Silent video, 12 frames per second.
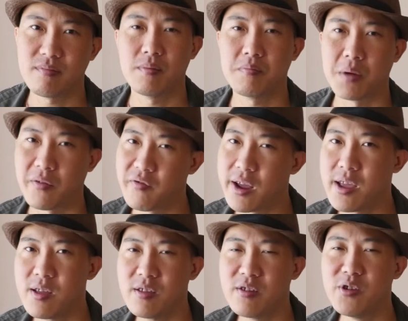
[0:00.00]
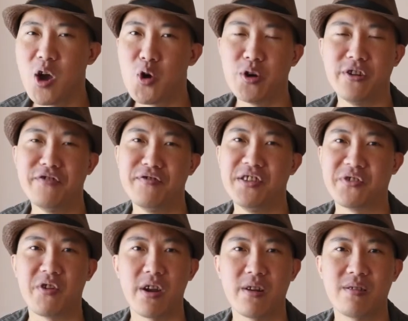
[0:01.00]
But free, you know the difference,
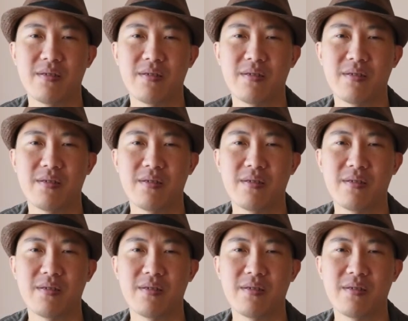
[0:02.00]
right?